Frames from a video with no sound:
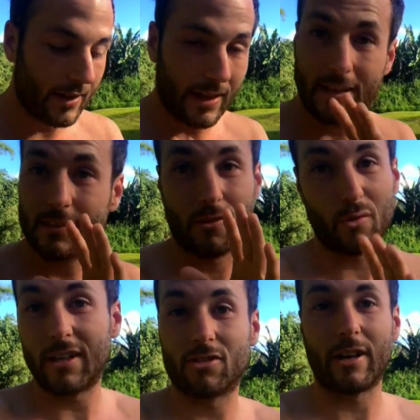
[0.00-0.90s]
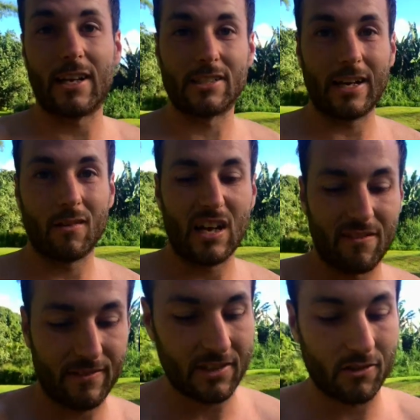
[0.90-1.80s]
It's a great strategy. I know a lot
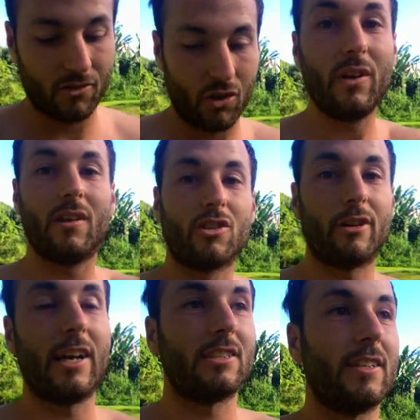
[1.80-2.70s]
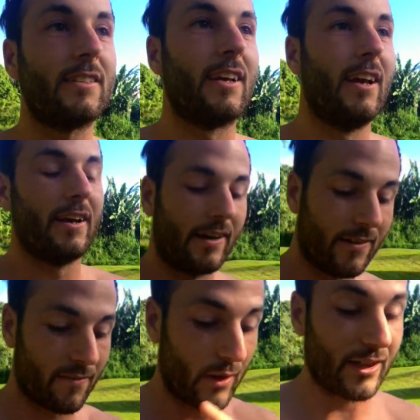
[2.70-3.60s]
of investors doing those strategies
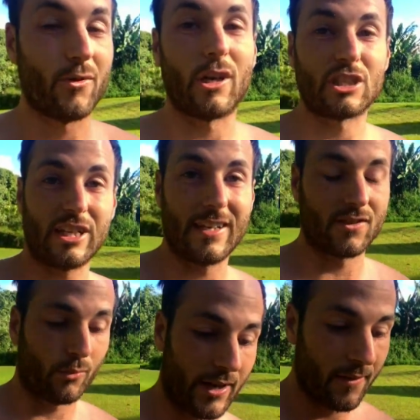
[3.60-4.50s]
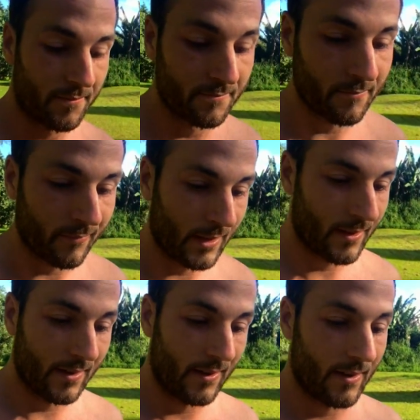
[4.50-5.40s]
and they're fucking crushing it as well.
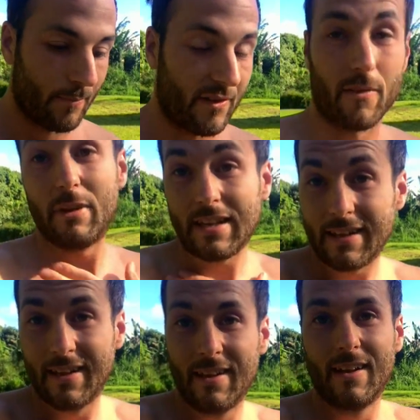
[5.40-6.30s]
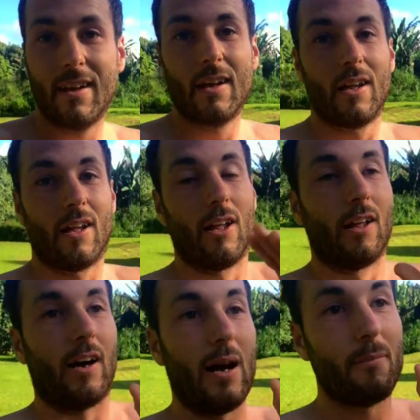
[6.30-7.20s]
But for me,
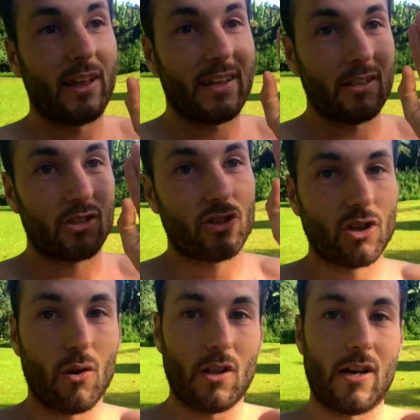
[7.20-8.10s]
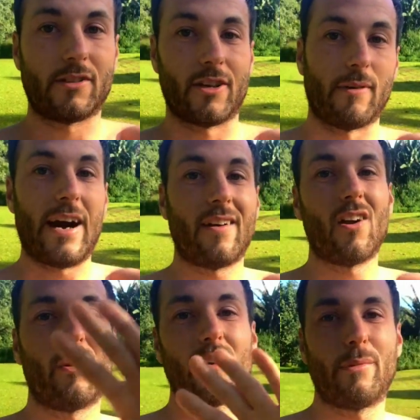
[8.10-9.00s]
I'm thinking so long-term. I
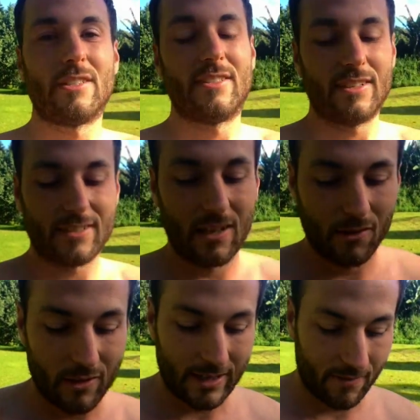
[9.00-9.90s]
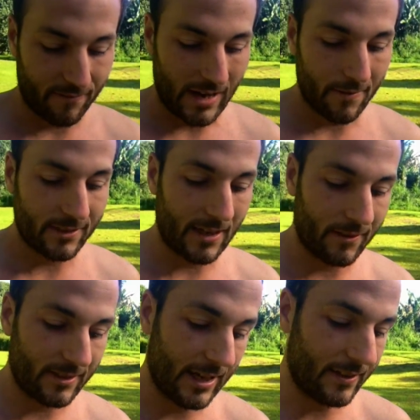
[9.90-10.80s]
what their business is gonna look like in 5,
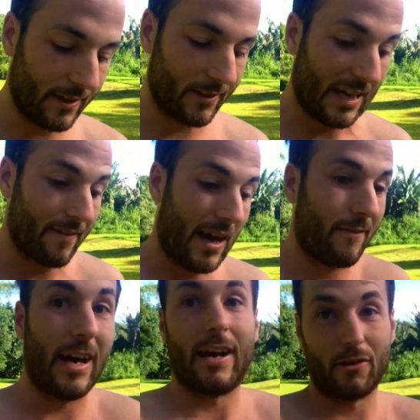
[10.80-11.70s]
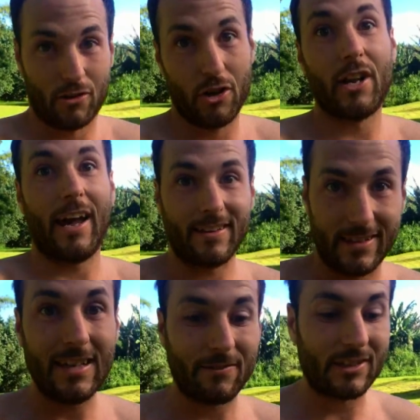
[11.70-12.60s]
7, 10 years. I have a good
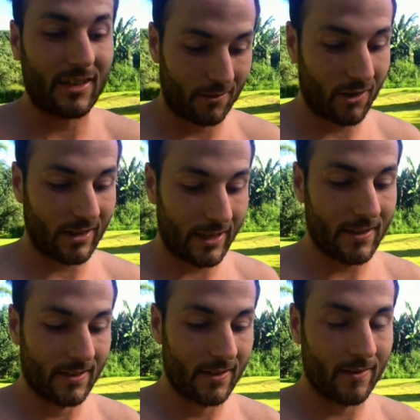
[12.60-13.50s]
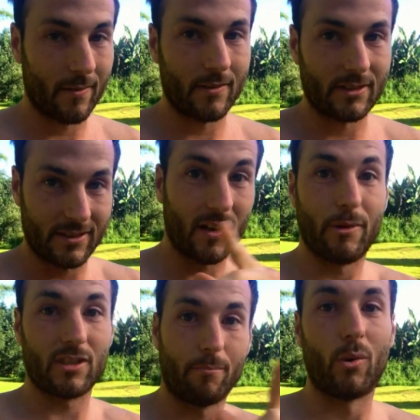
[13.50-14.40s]
idea of what it's gonna look like. Still a
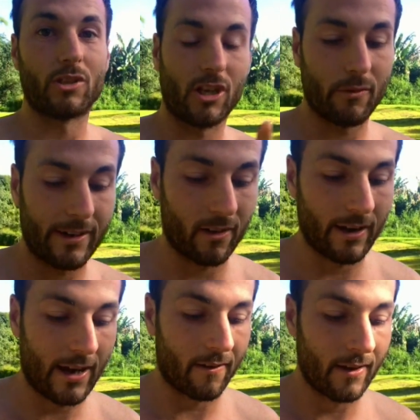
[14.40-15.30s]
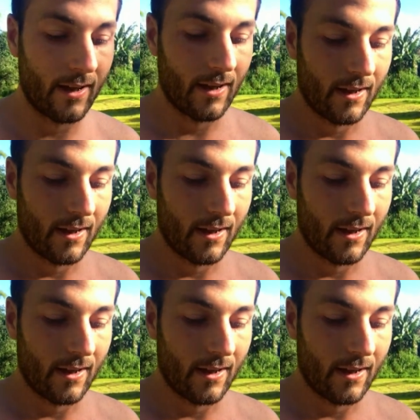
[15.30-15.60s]
bunch of bullshit running around.